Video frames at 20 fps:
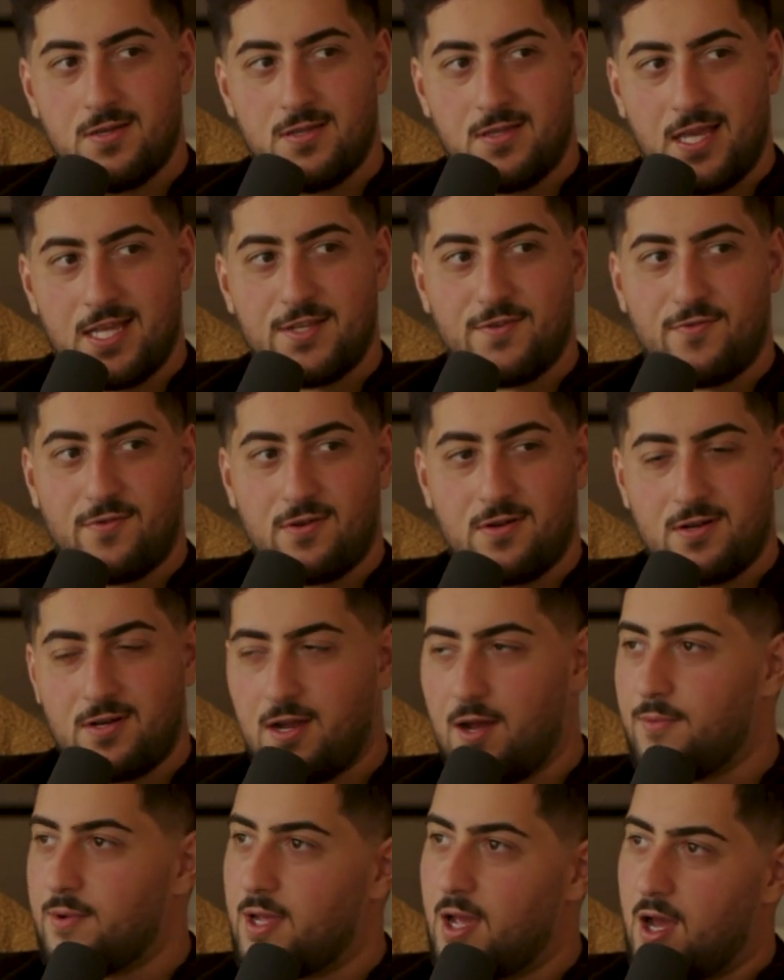Thanks for
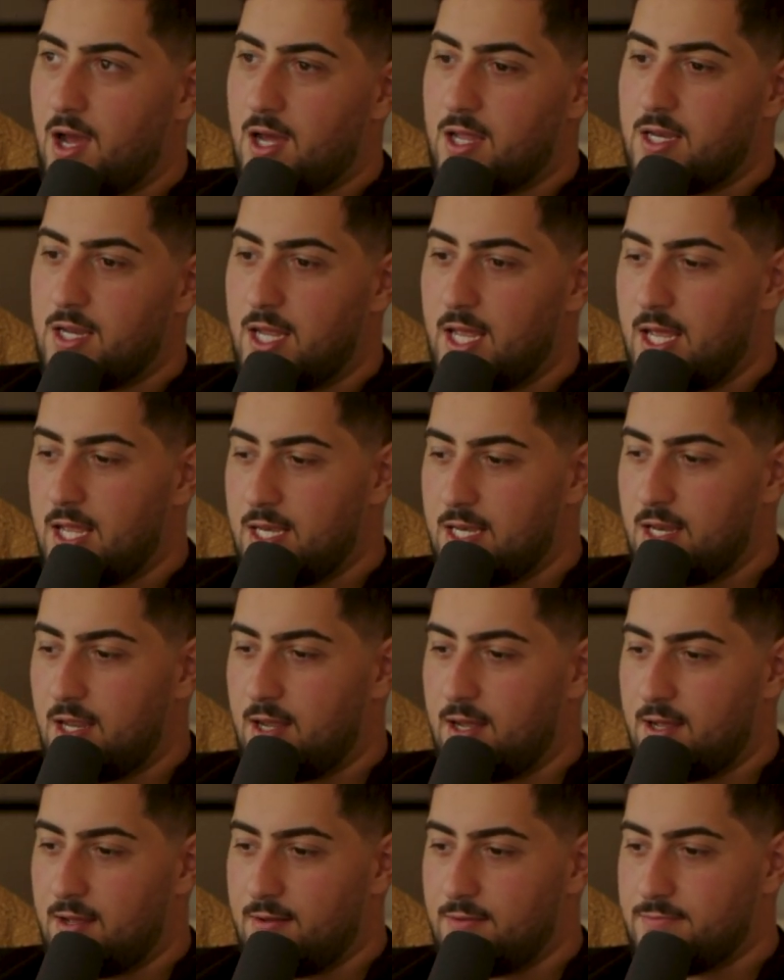coming on. And
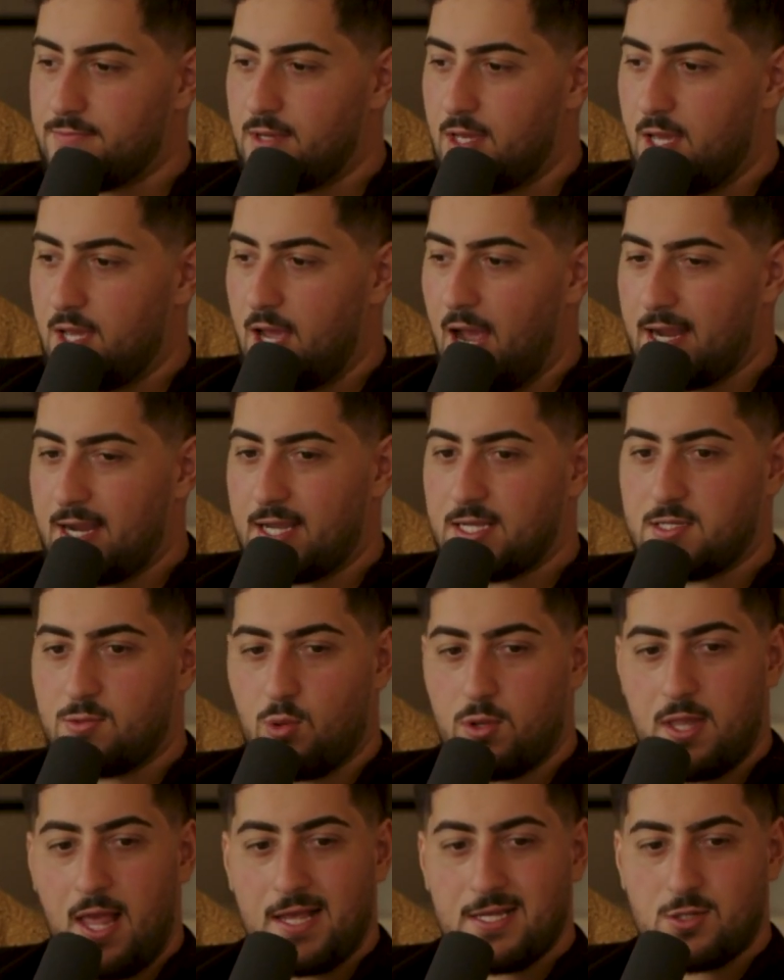I guess
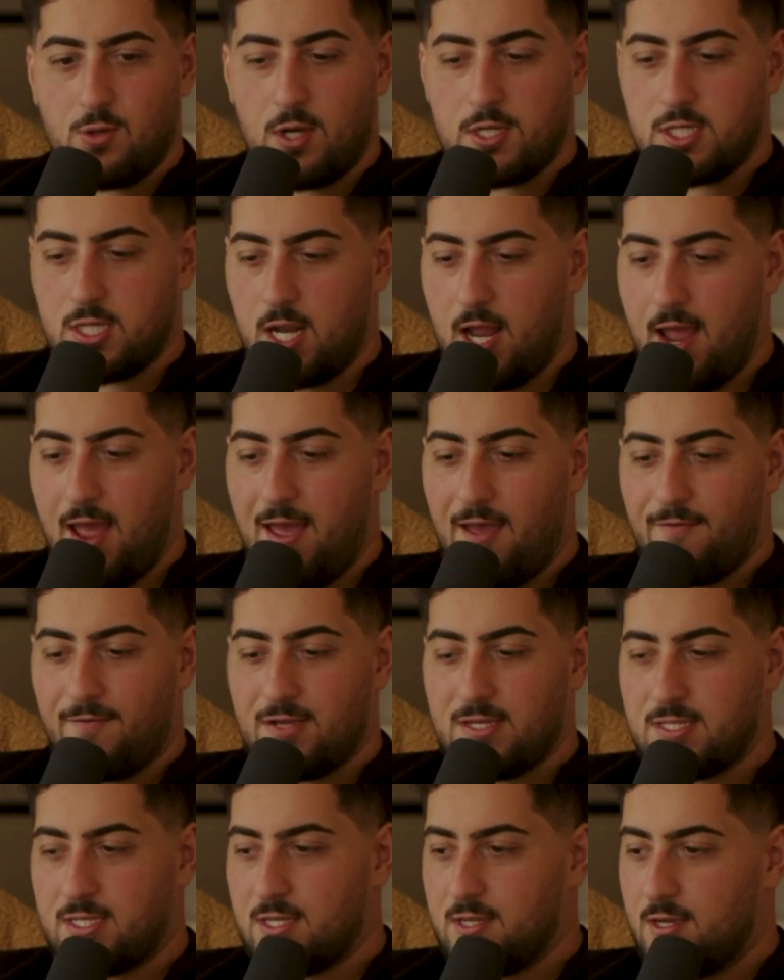one last question I have
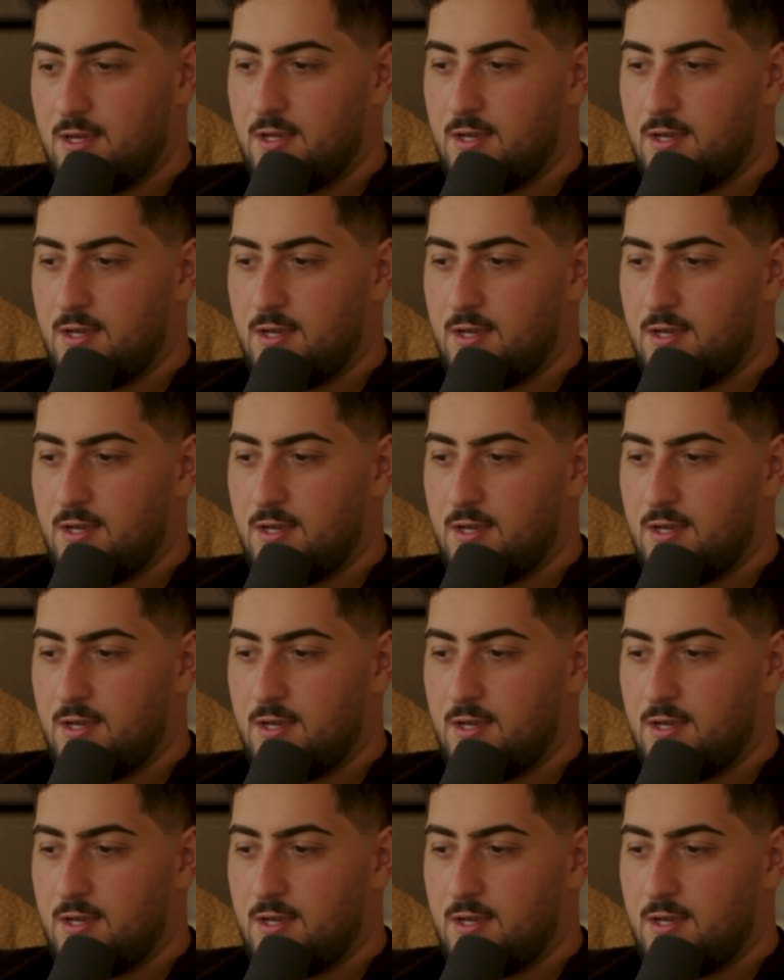is